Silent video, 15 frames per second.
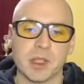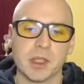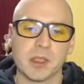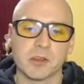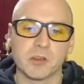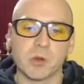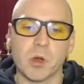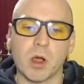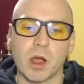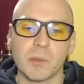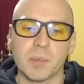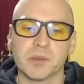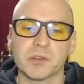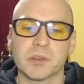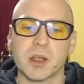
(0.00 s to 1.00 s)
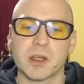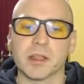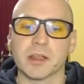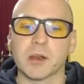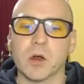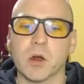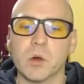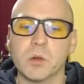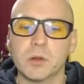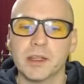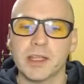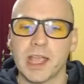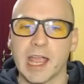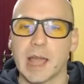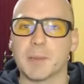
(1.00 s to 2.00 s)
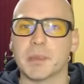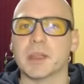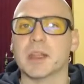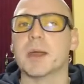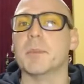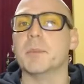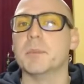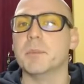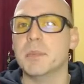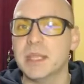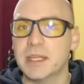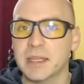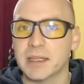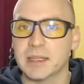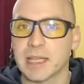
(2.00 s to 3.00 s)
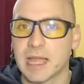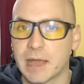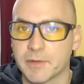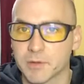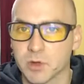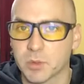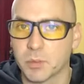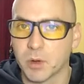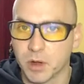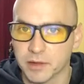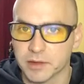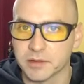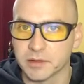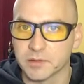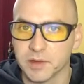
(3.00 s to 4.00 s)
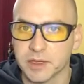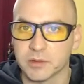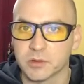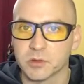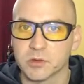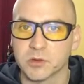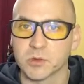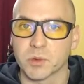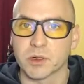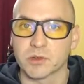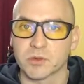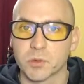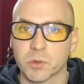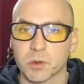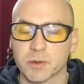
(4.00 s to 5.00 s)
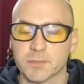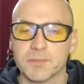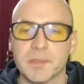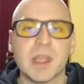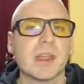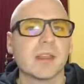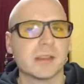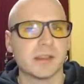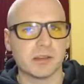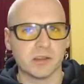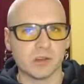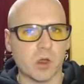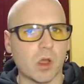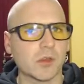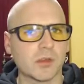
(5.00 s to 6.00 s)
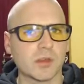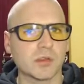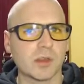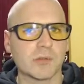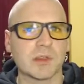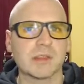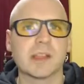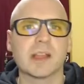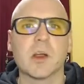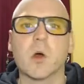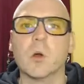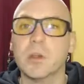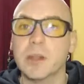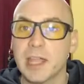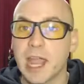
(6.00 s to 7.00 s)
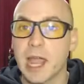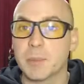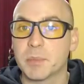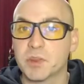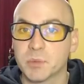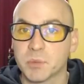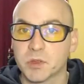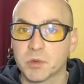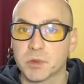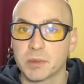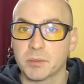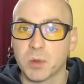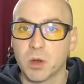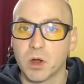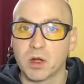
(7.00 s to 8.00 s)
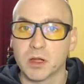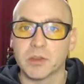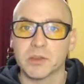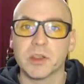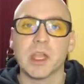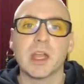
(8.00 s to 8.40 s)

So en passant can only happen immediately after a pawn has advanced 2 squares forward. This is also something that only happens between pawns.